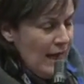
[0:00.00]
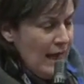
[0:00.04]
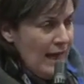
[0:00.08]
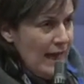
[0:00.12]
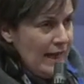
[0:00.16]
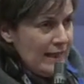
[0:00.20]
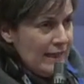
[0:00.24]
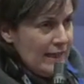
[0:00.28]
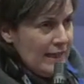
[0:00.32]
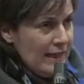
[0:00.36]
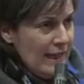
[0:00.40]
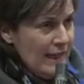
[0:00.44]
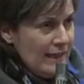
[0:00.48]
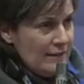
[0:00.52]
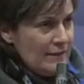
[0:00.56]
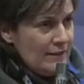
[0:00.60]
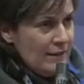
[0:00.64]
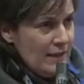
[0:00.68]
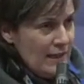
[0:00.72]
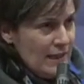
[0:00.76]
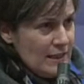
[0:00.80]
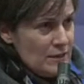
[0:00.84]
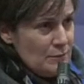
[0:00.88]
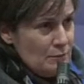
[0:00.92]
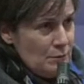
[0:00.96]
And I'd like to
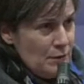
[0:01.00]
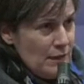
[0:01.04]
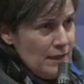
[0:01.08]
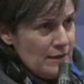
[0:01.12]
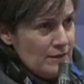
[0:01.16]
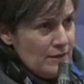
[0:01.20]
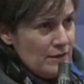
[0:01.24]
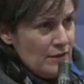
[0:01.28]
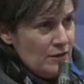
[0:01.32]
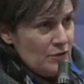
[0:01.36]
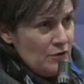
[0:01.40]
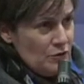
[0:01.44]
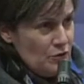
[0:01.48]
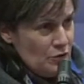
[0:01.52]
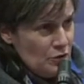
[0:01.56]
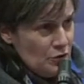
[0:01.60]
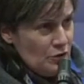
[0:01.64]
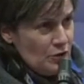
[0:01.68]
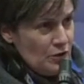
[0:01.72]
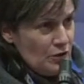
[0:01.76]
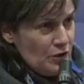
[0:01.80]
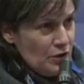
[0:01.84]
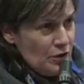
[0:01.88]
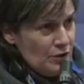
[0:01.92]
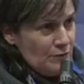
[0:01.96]
ask President
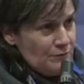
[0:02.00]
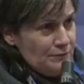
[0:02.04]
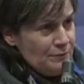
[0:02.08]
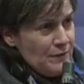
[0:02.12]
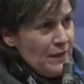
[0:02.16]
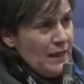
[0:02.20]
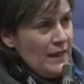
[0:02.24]
Juncker,